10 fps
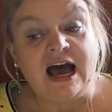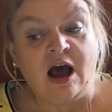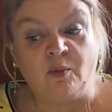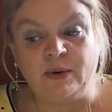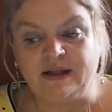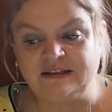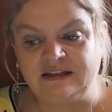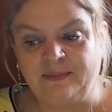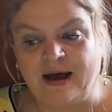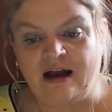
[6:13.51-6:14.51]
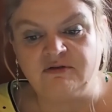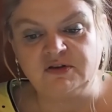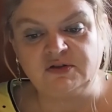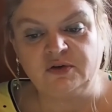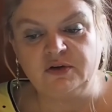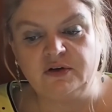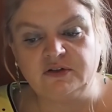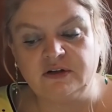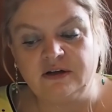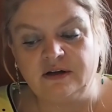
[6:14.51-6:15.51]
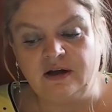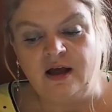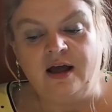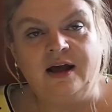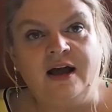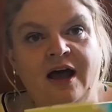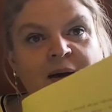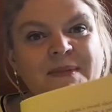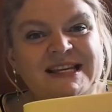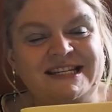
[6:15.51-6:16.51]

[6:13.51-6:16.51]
and wielding the pirate's sword? Mr.